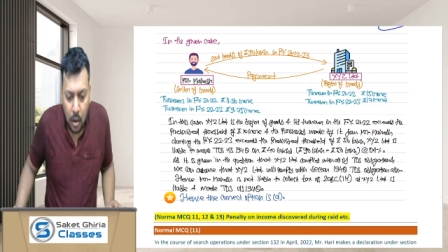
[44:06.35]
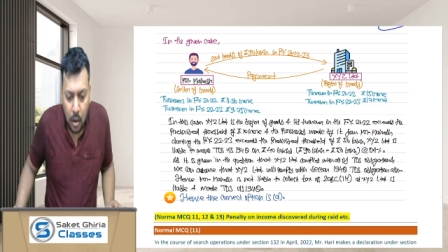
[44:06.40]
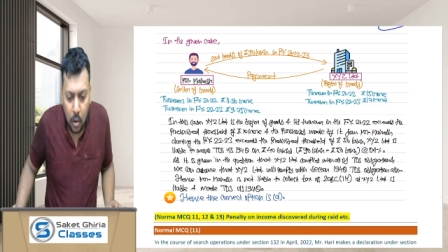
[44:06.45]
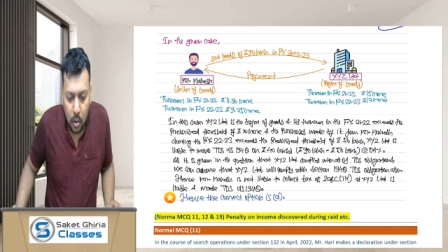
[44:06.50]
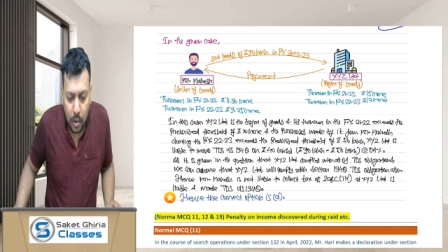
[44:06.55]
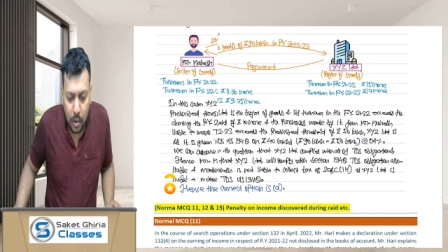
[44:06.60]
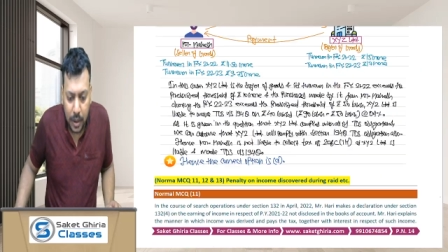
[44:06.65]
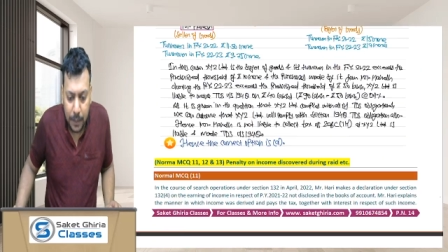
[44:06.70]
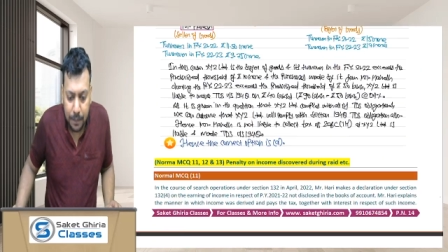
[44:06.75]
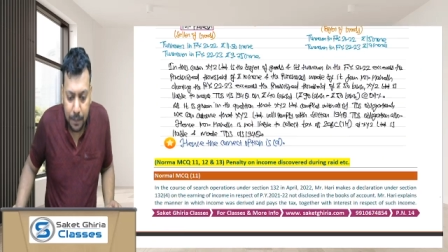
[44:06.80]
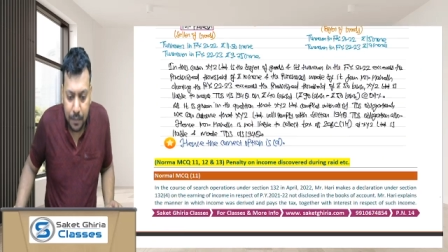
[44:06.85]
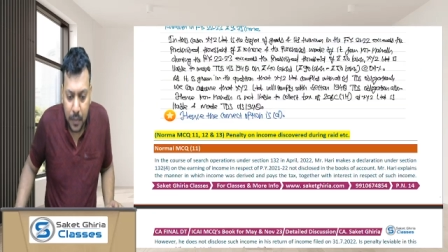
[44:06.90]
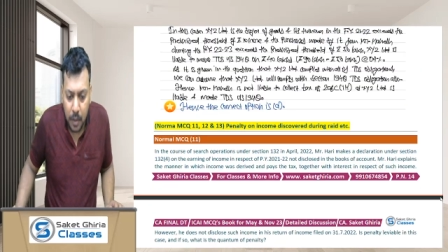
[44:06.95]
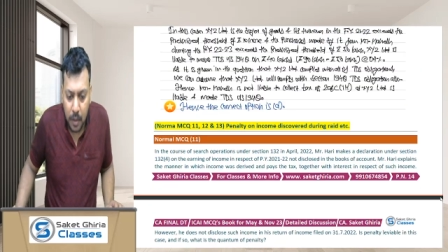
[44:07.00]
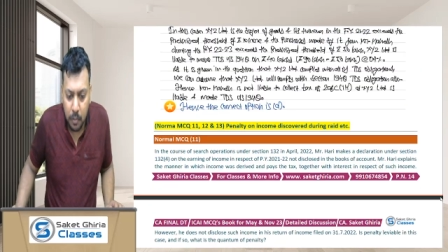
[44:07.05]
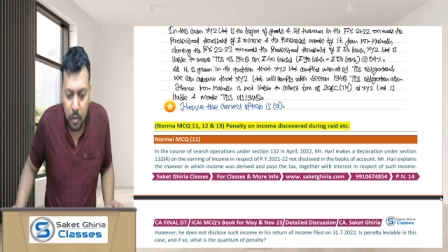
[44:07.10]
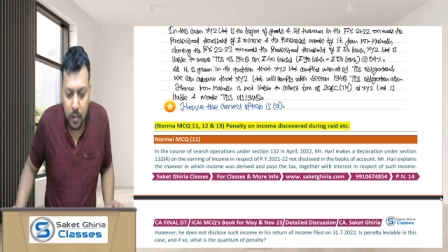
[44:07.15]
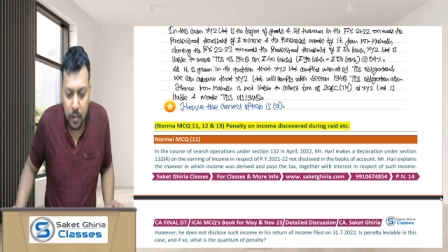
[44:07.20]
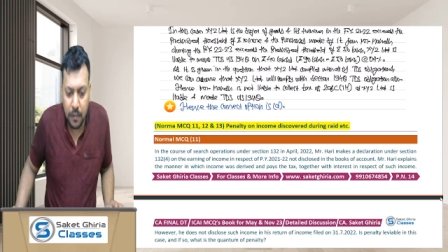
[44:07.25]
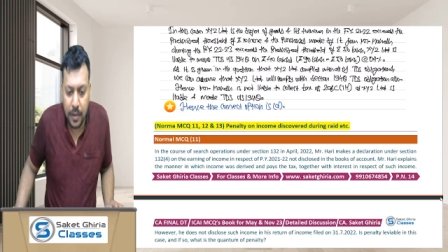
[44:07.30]
Okay,
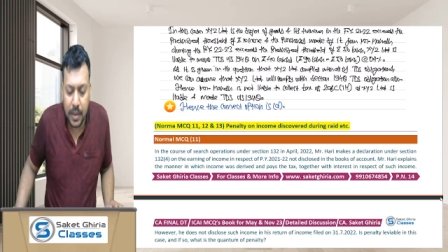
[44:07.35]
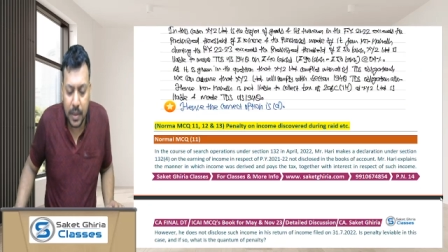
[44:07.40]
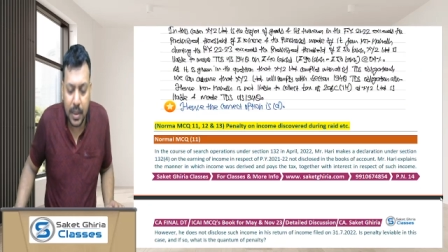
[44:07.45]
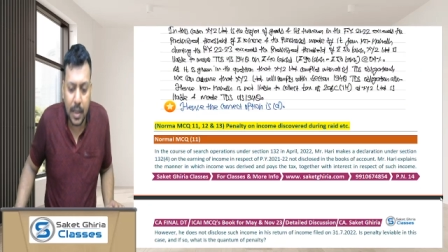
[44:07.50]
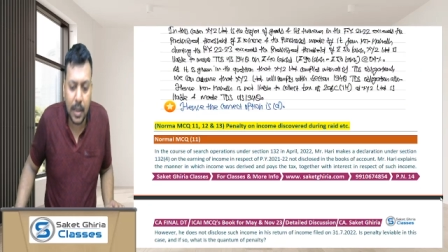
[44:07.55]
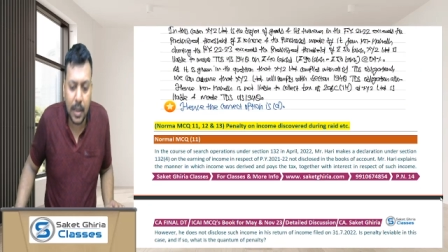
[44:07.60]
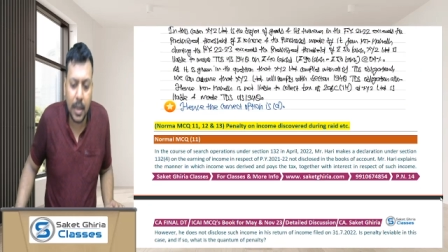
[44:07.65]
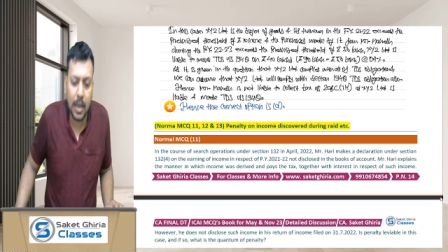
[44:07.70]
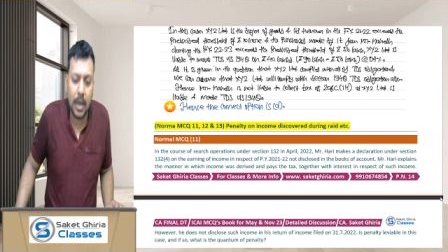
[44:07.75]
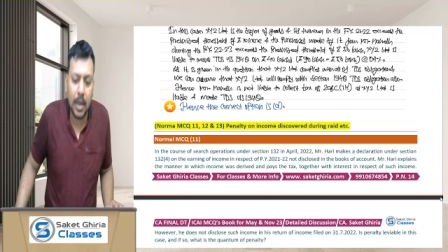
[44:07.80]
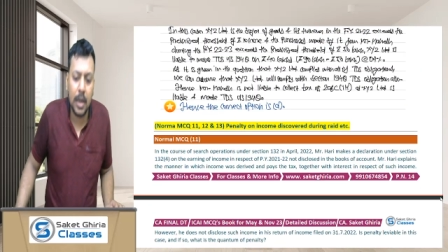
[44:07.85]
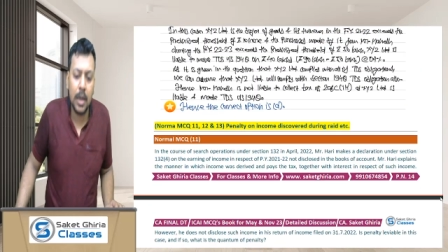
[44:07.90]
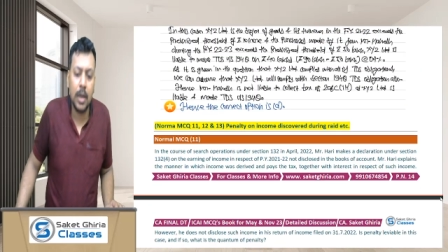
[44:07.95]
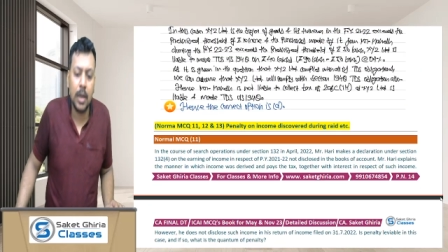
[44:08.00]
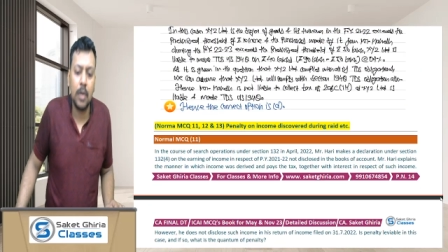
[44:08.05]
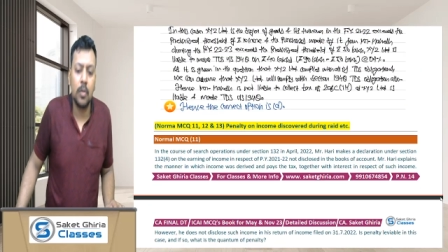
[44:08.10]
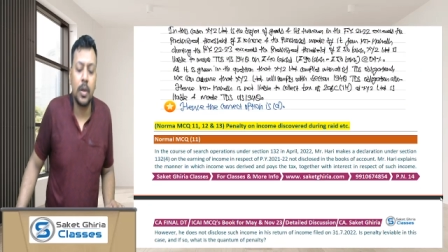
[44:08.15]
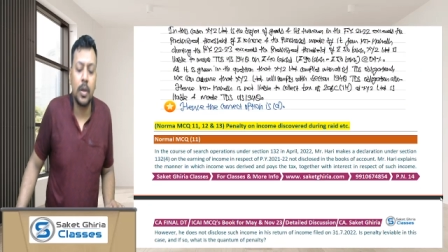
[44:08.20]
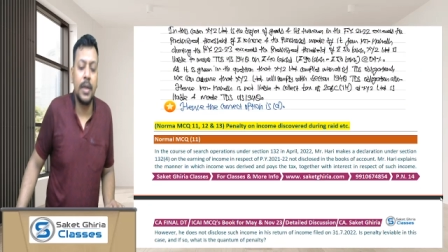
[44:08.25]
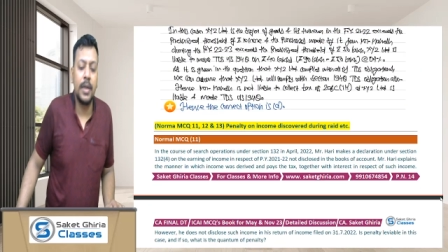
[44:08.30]
moving further.
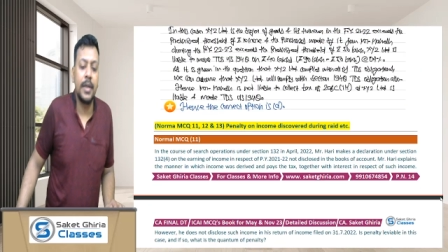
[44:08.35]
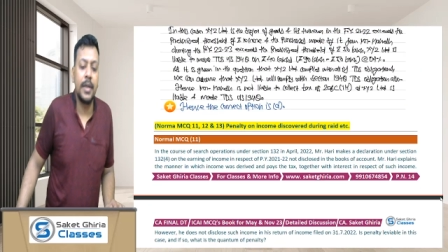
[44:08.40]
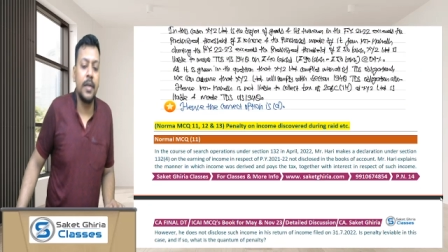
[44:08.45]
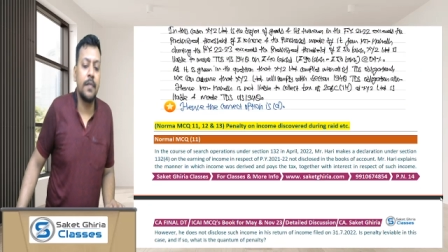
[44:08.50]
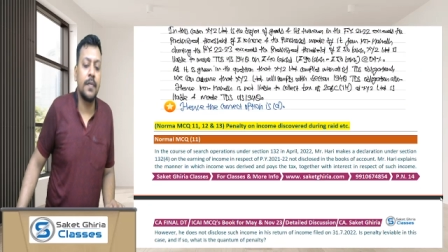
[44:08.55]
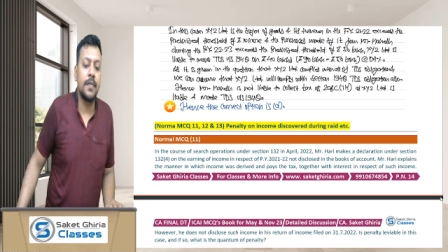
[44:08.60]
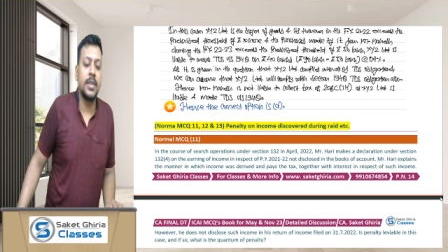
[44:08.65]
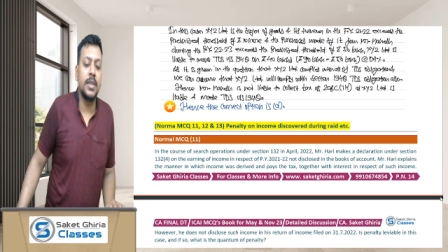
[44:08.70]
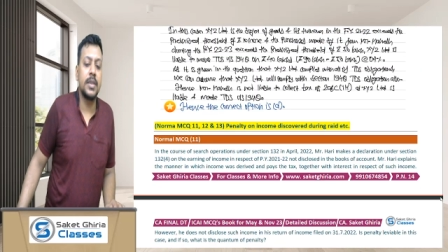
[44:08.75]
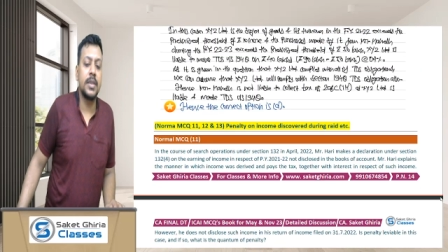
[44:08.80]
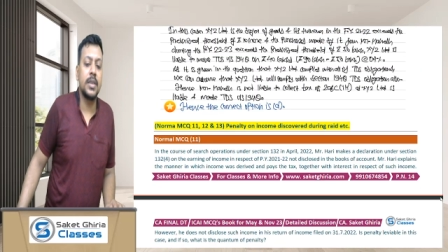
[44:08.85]
Okay, dear friends,